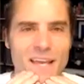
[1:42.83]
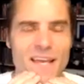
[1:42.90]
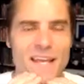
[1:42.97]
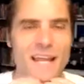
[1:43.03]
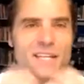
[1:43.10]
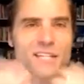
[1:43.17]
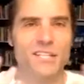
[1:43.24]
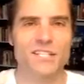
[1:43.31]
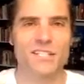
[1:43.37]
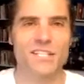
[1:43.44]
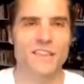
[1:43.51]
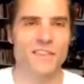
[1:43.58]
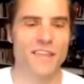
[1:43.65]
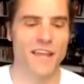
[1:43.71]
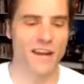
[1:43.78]
And I'd just
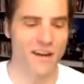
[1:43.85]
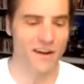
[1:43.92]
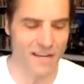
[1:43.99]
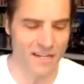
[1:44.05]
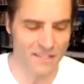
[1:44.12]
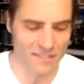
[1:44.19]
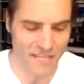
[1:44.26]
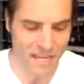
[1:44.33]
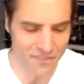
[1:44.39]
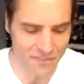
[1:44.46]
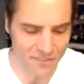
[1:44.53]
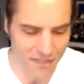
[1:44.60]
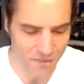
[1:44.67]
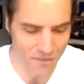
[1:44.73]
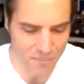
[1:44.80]
sit there, as I
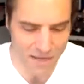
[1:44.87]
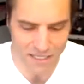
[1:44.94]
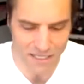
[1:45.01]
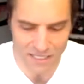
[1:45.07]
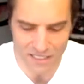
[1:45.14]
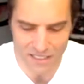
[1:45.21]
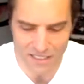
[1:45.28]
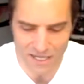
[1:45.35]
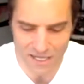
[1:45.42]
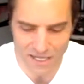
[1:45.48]
think many